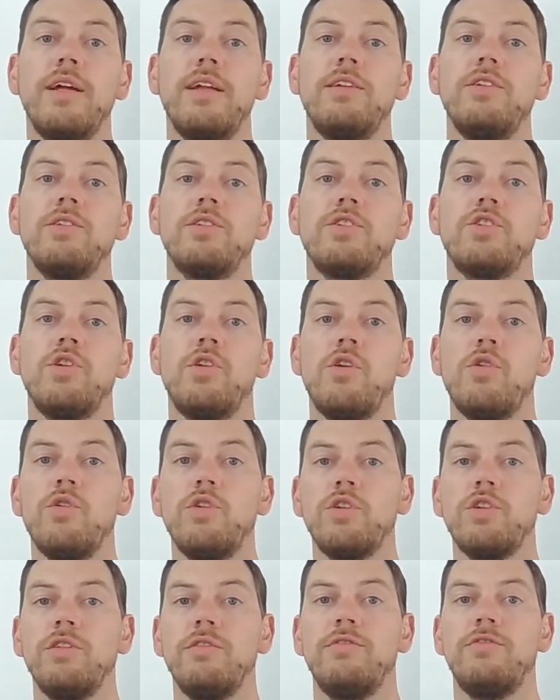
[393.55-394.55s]
your
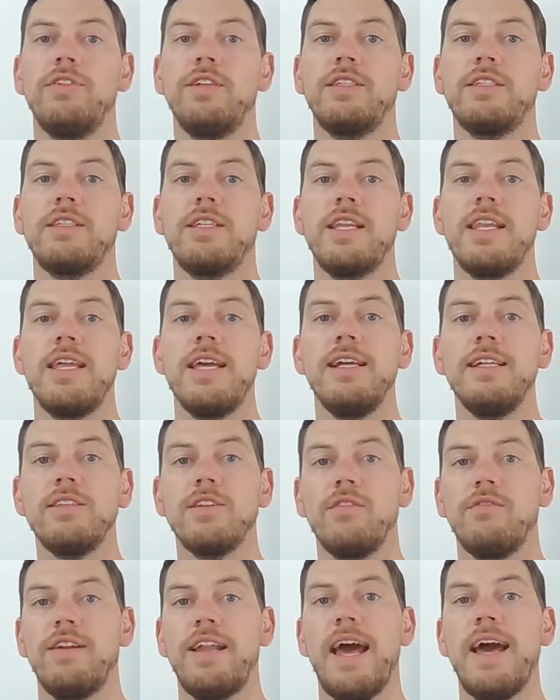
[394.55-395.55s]
solution fits the needs of
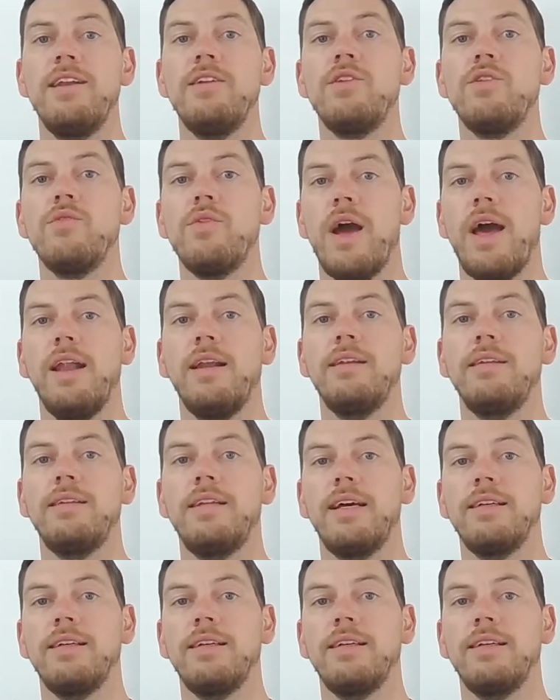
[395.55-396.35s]
an end-to-end test